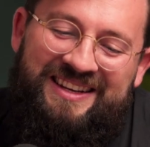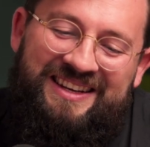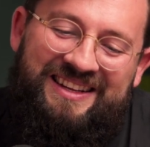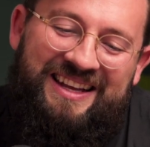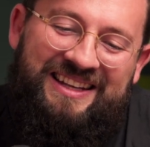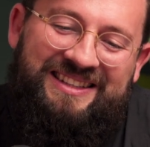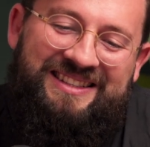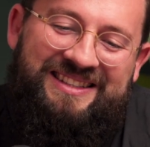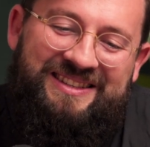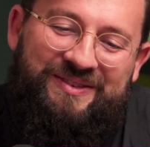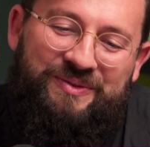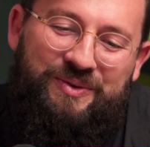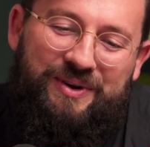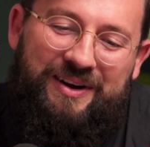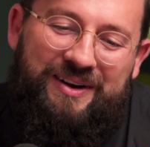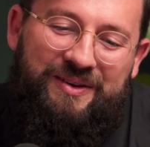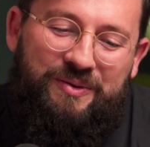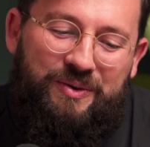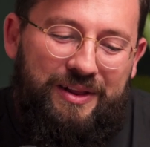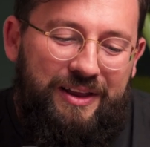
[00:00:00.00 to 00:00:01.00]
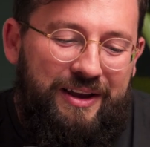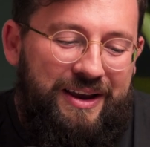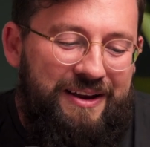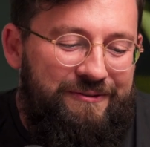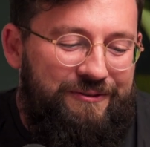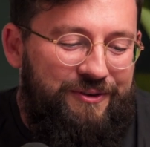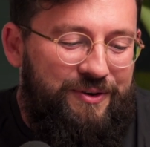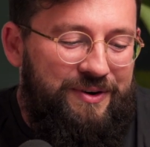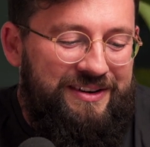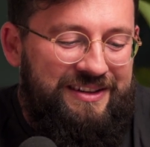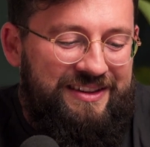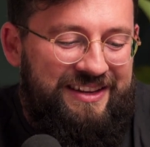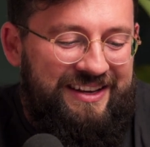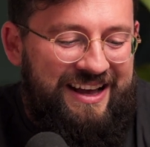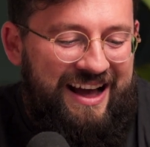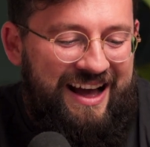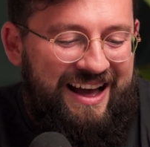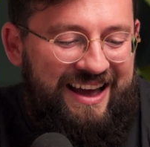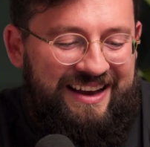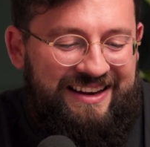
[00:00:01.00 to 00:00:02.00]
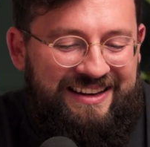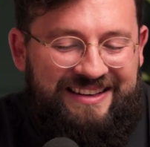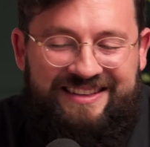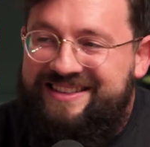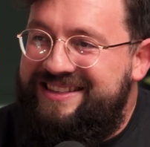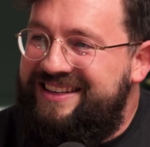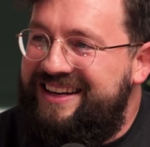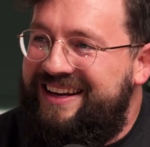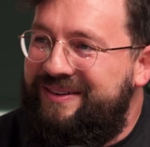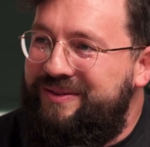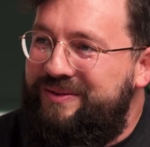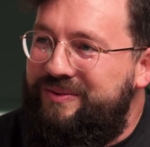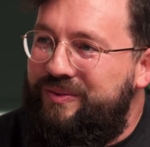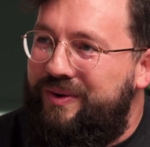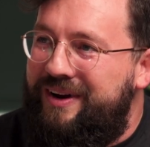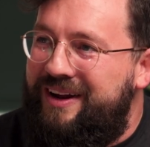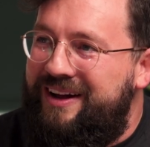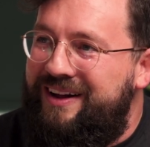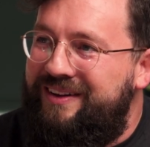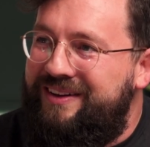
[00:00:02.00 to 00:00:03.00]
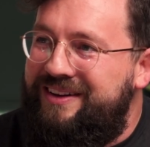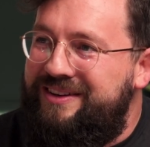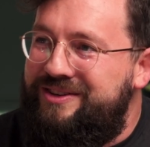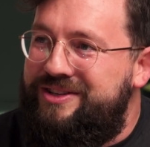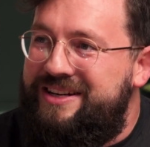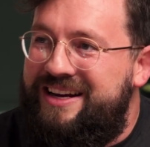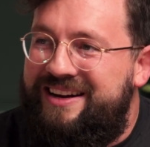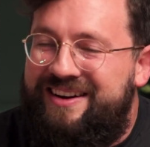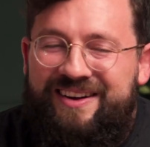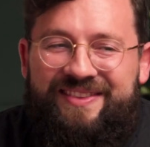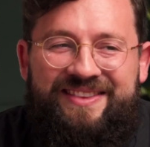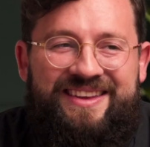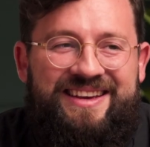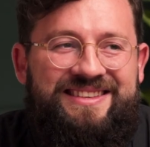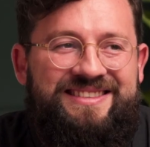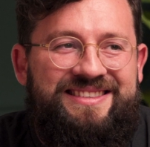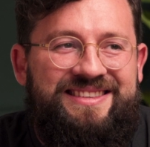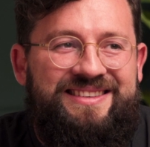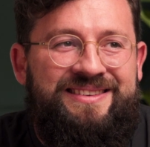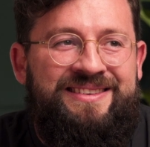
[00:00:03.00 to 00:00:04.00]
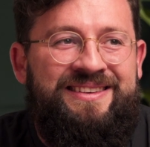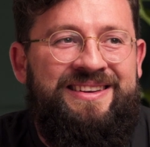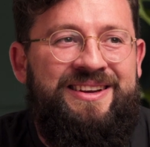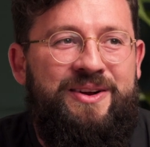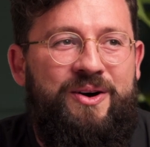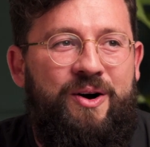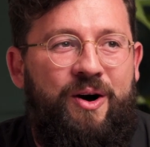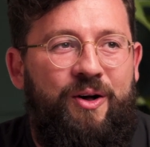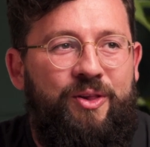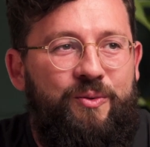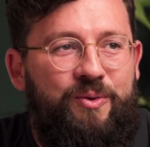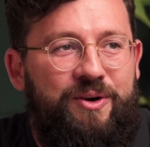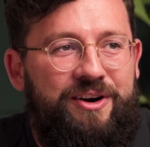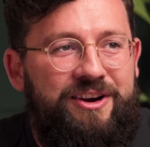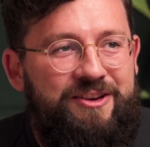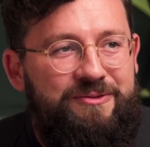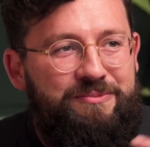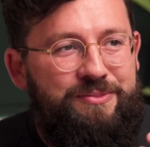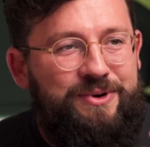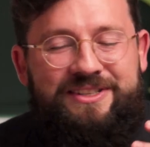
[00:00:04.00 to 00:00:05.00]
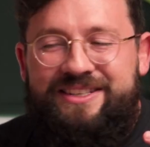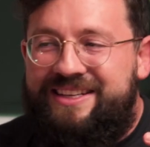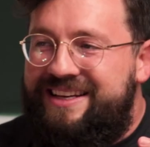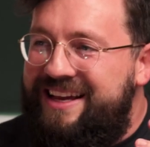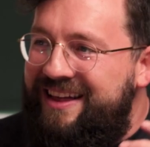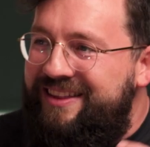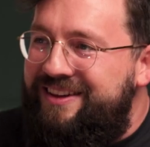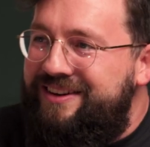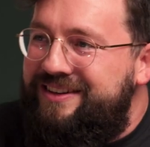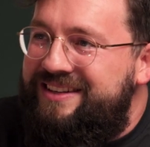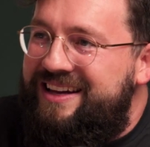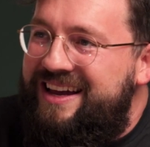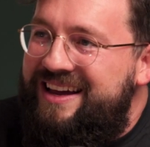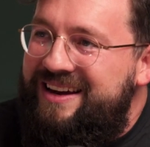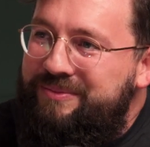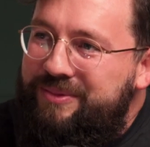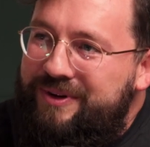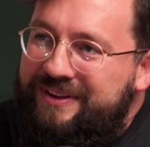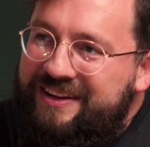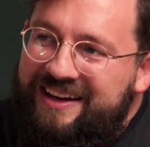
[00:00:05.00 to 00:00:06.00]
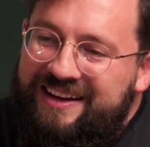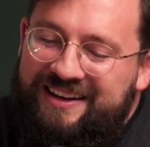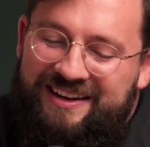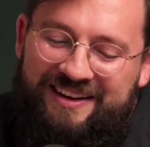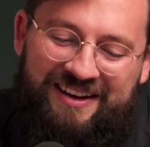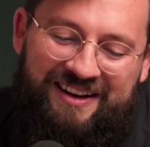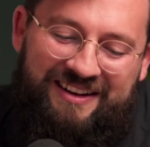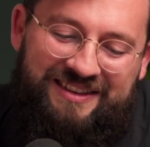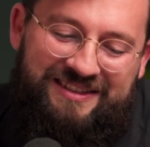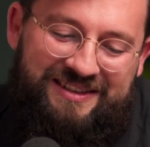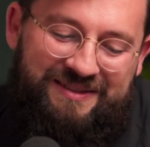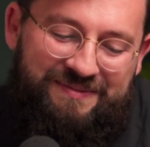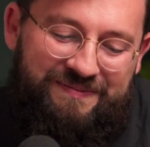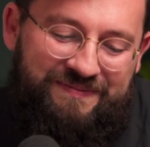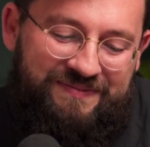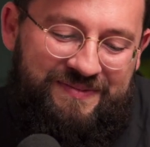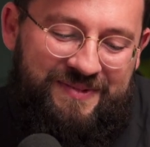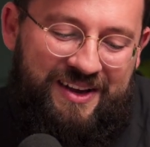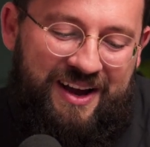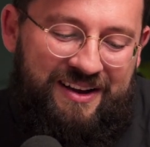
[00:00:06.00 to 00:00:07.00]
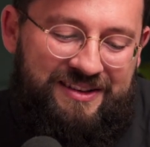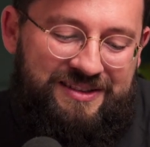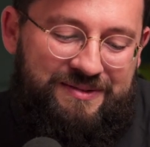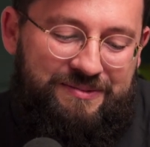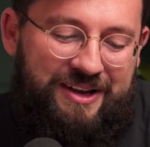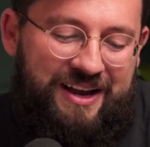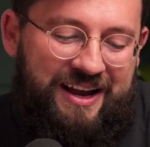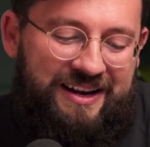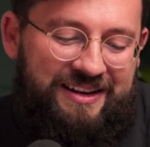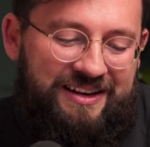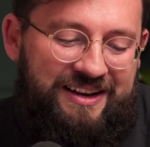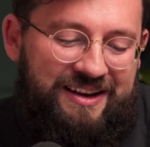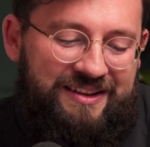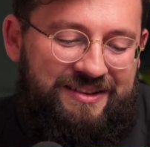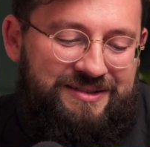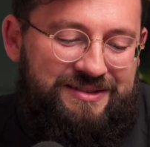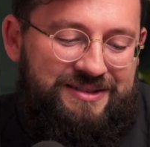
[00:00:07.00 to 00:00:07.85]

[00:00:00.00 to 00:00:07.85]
That's we're looking forward to the guide and seeing what all you share on this and all the work you put together to kind of put that awesome guide together.